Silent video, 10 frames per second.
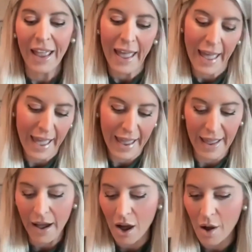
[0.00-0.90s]

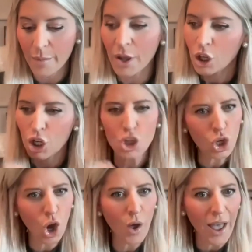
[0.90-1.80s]
Hey, could you
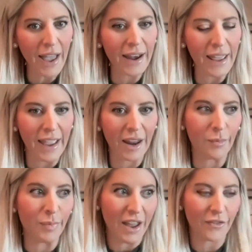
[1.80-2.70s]
go ahead
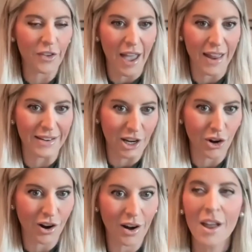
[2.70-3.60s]
and pay for that
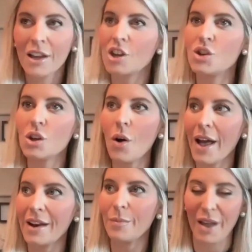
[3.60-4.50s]
dinner? Could you go
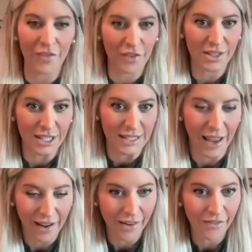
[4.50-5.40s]
ahead and pay for this
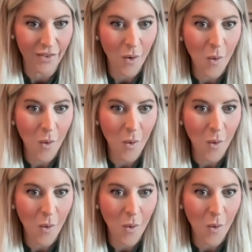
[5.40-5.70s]
incentive?